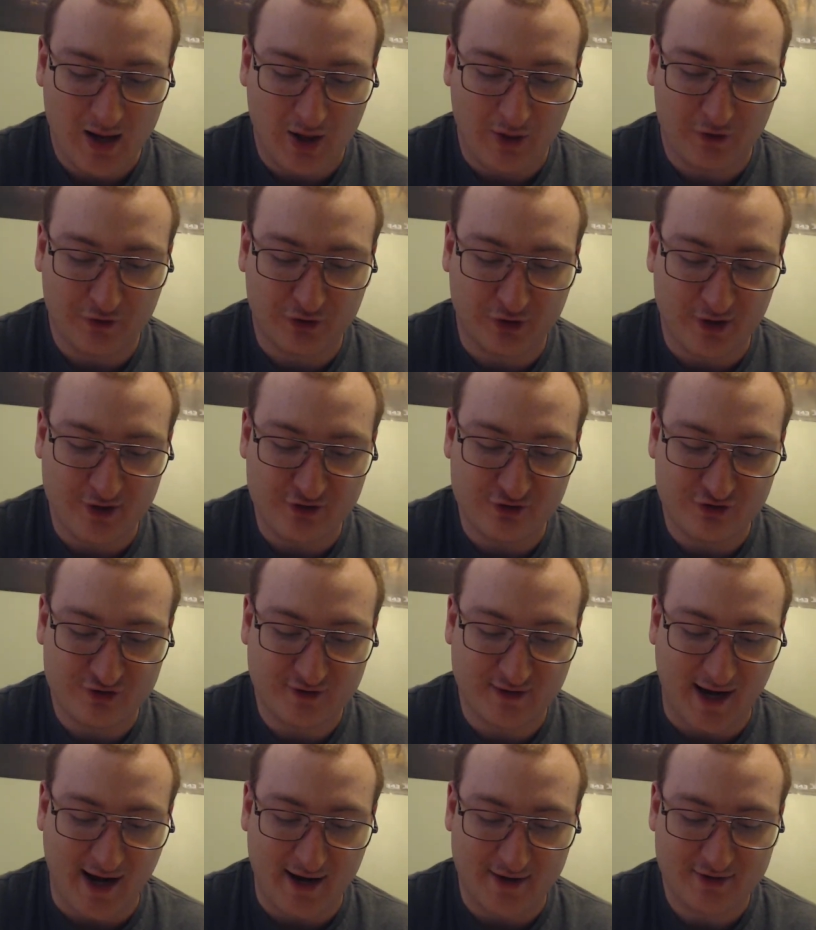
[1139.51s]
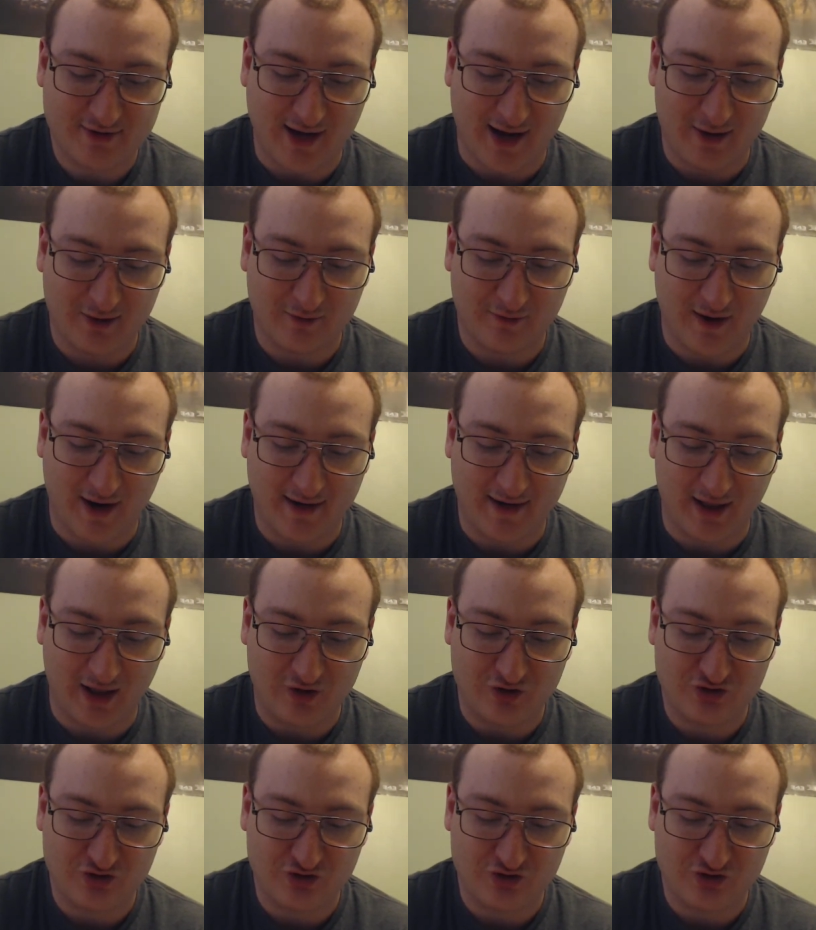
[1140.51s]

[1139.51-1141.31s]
The creatures dashed out of hiding and